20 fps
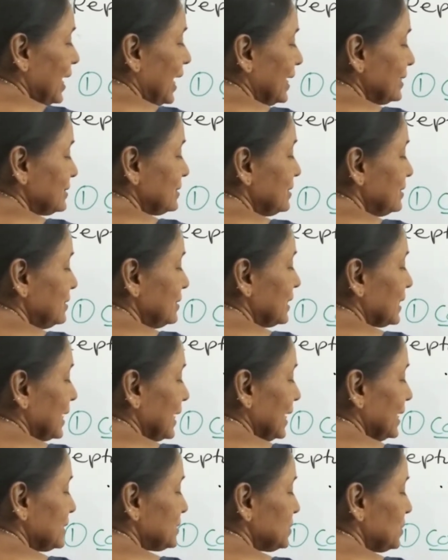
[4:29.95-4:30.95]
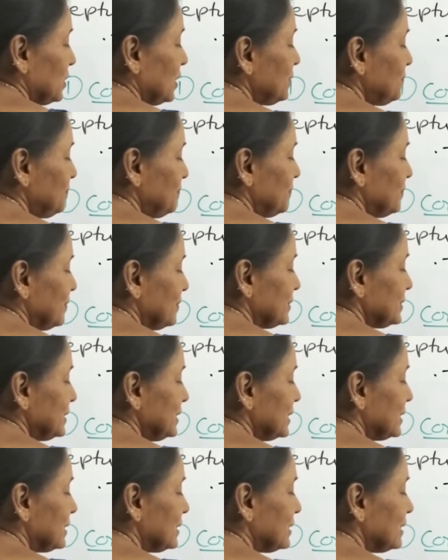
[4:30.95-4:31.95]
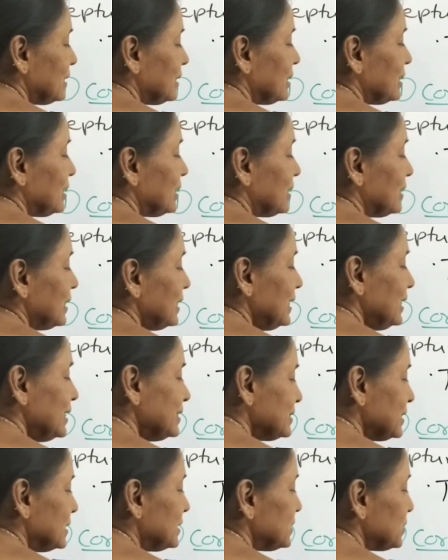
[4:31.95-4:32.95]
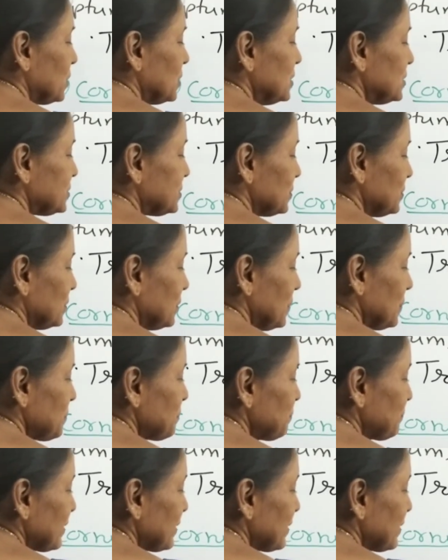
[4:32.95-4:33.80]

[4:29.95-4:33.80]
as in the case of the lizards also.